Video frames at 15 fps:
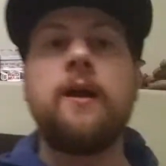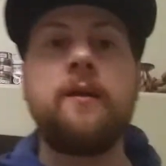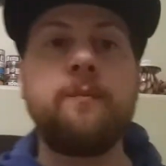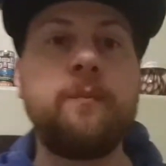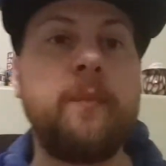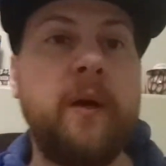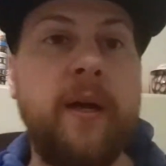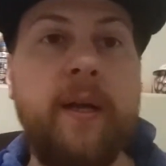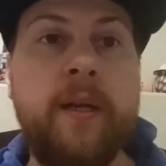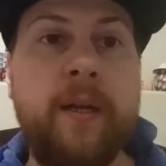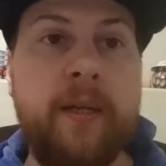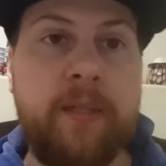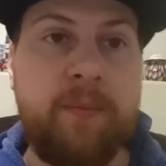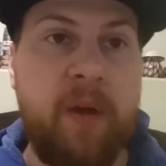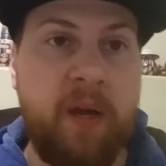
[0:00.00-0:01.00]
my
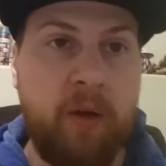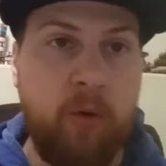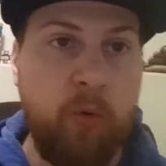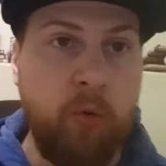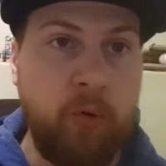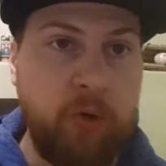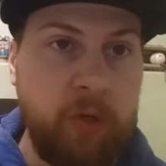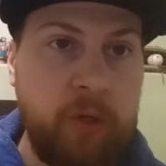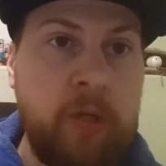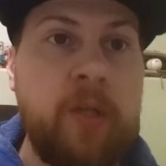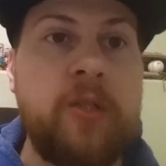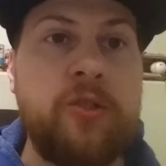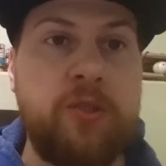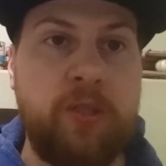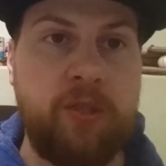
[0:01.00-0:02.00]
tobacco order
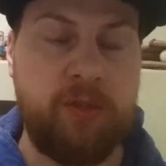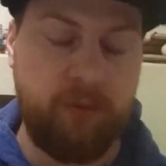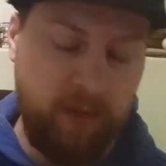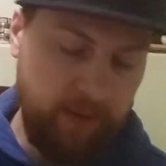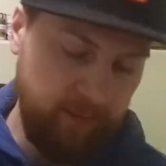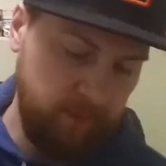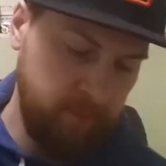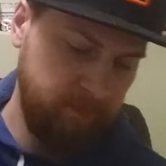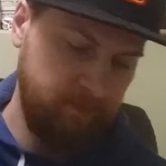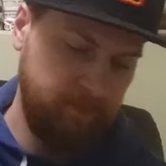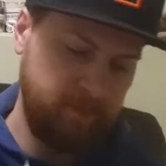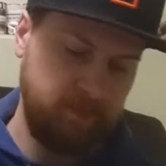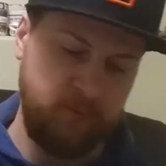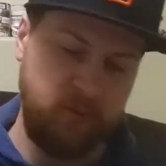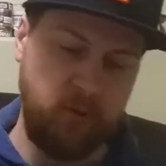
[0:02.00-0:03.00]
just arrived.
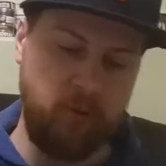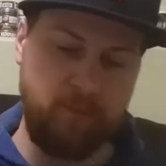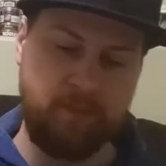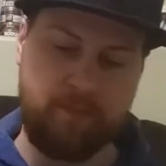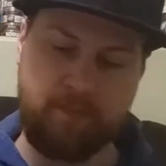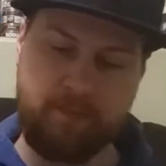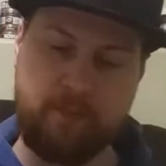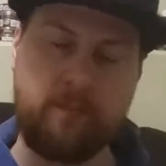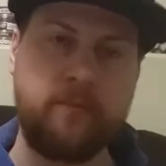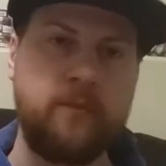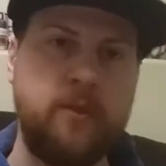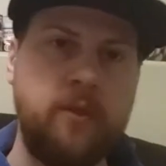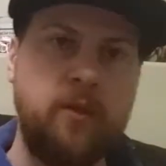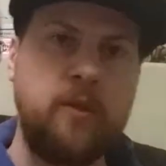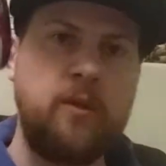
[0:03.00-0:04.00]
So,
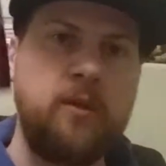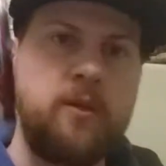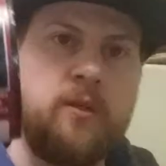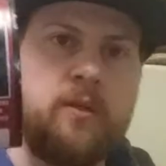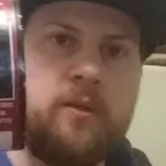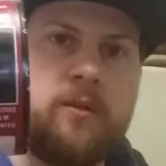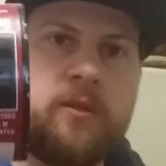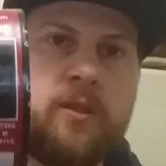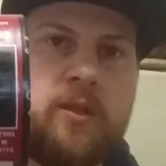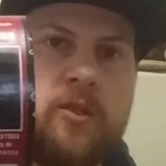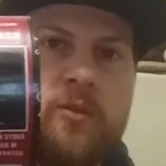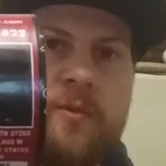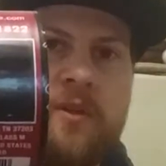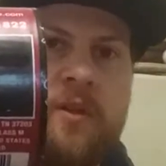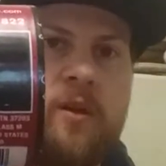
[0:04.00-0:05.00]

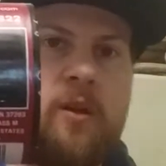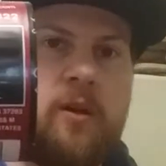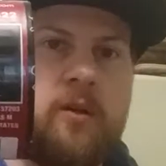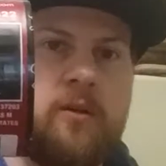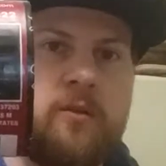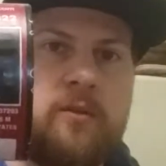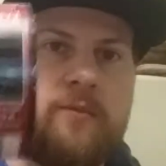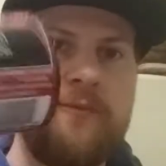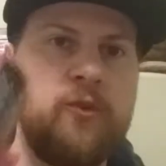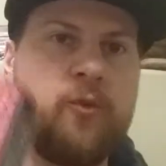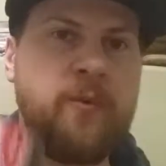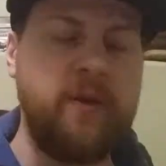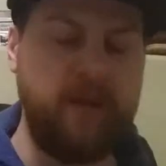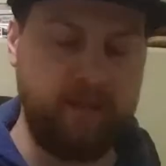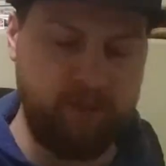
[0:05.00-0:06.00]
here's my log,
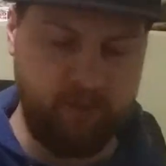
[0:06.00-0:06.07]
Copenhagen